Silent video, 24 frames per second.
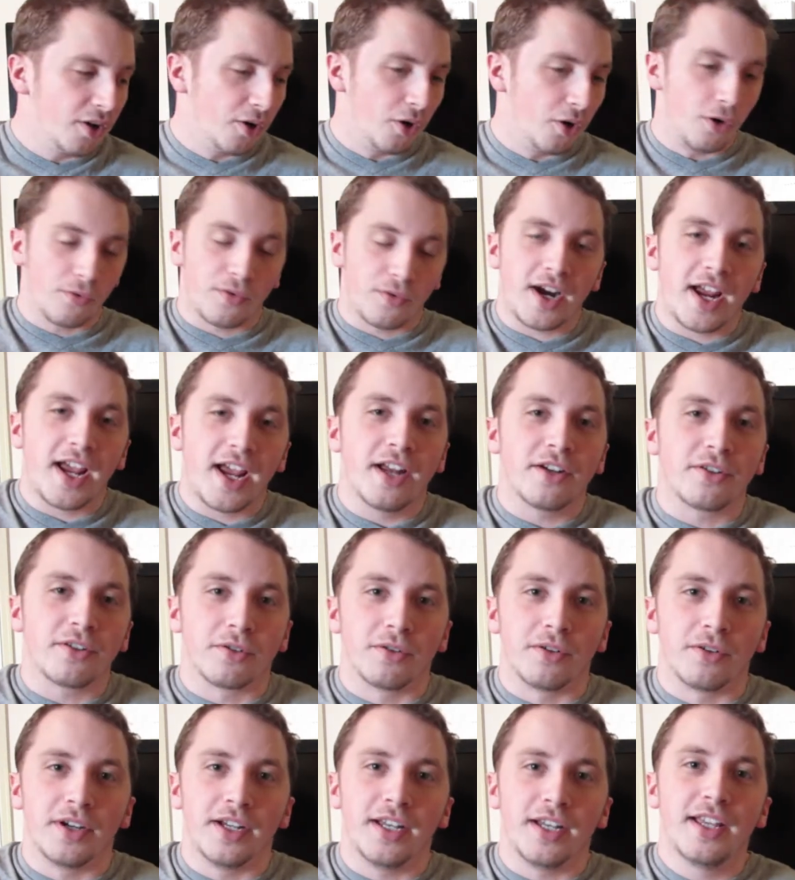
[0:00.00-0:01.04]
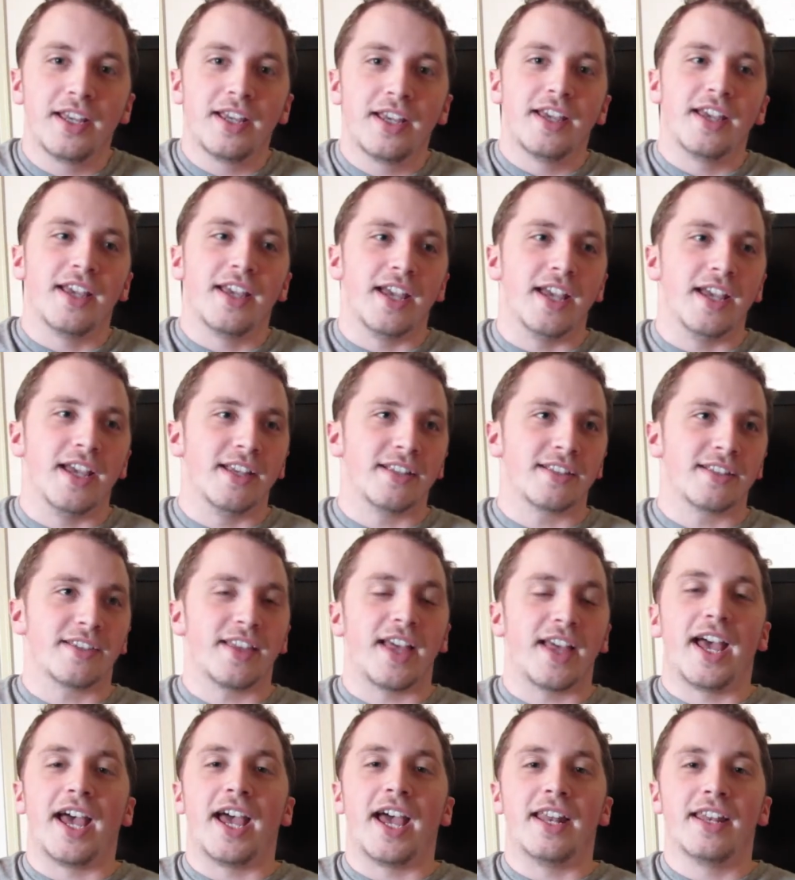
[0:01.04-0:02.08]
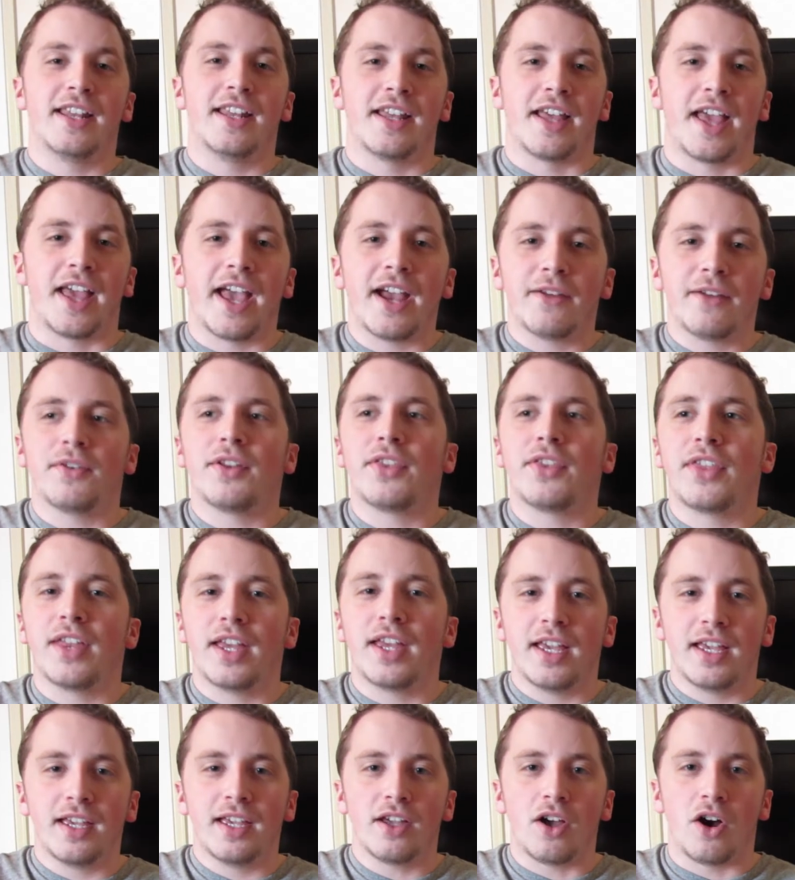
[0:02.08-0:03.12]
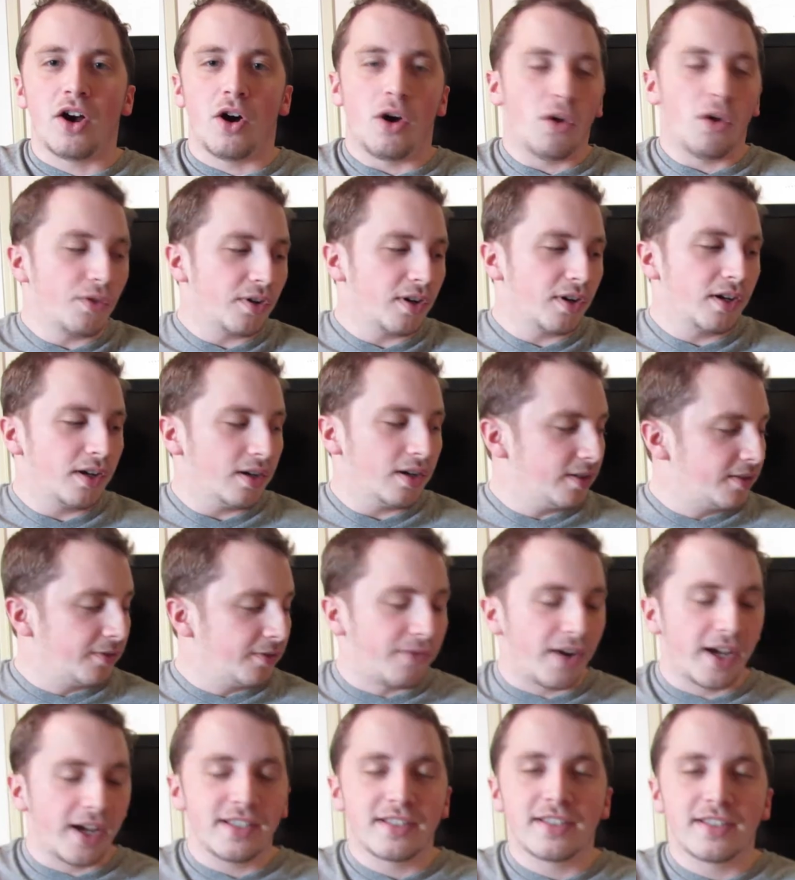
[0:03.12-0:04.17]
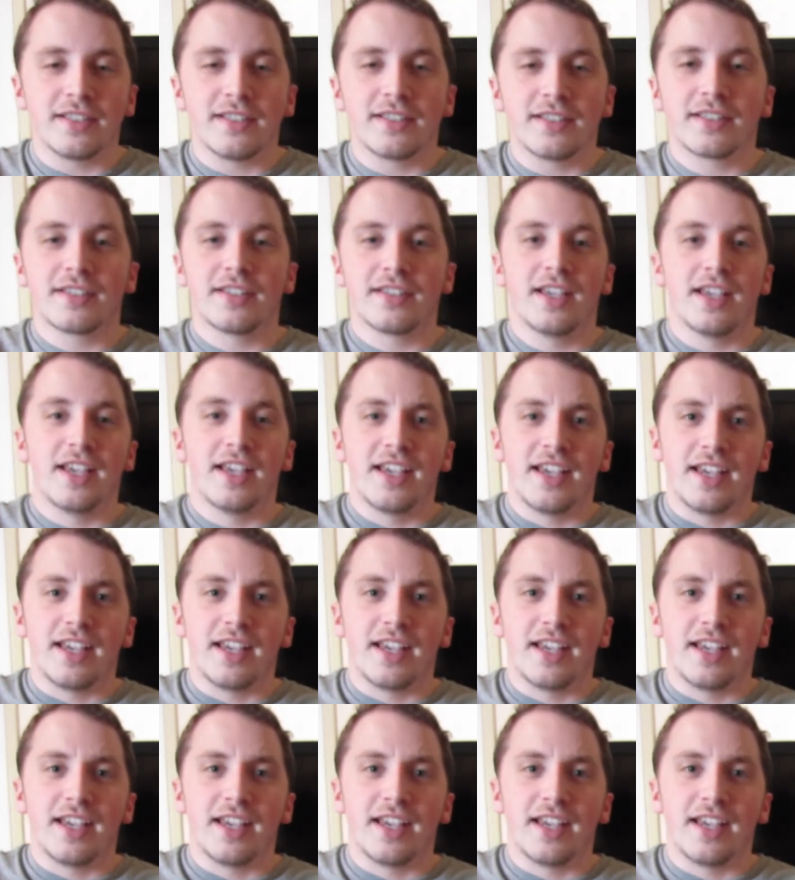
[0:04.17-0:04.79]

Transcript: over Android is that everything, all their devices,